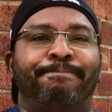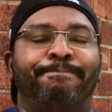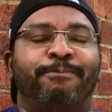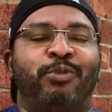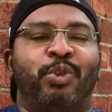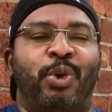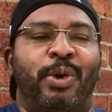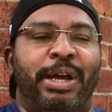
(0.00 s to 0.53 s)

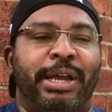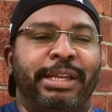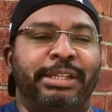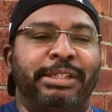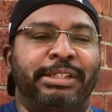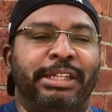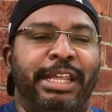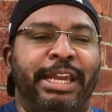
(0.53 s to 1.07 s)
So I
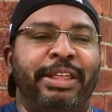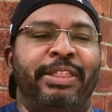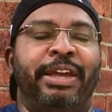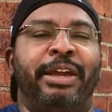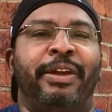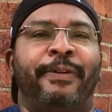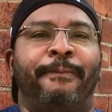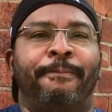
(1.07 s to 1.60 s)
lay
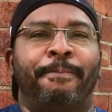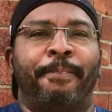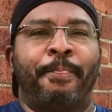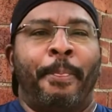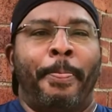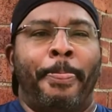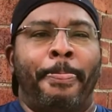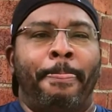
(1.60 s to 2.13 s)
there
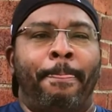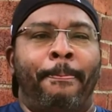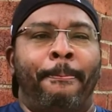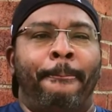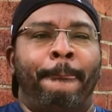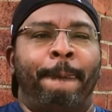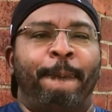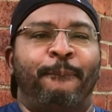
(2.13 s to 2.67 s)

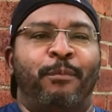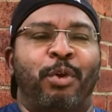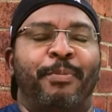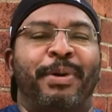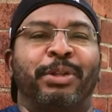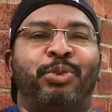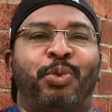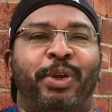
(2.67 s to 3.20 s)
for
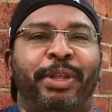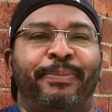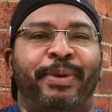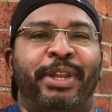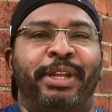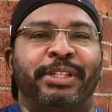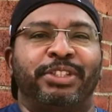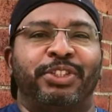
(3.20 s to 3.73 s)
about 20
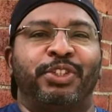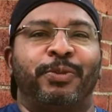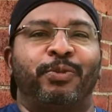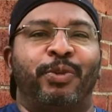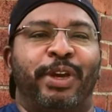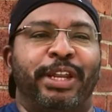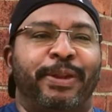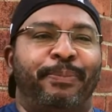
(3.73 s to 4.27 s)
minutes
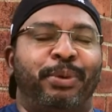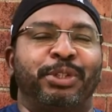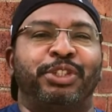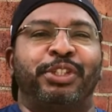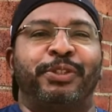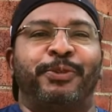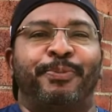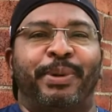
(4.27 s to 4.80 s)
trying to push
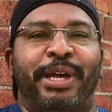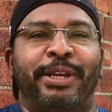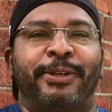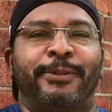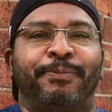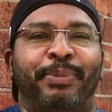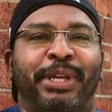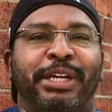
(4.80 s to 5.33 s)
this button
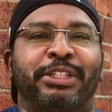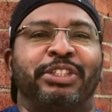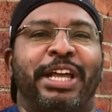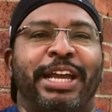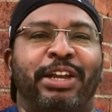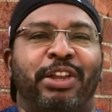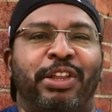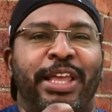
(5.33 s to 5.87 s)
because
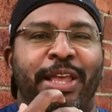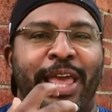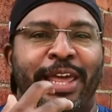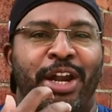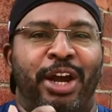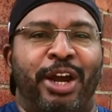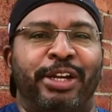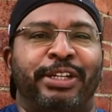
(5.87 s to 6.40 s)
I had
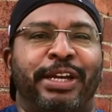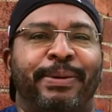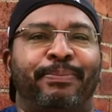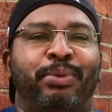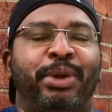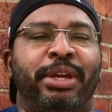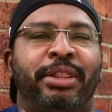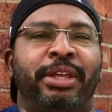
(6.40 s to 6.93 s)
a hard time
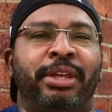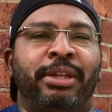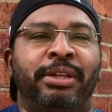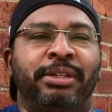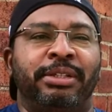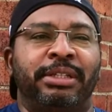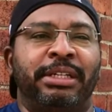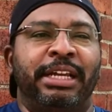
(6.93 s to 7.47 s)
breathing
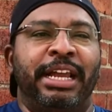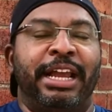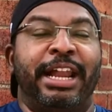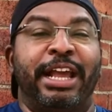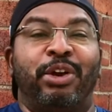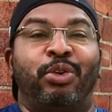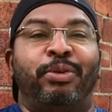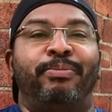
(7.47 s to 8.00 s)
and
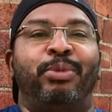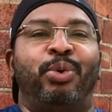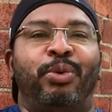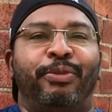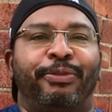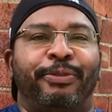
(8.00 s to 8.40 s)
I couldn't move.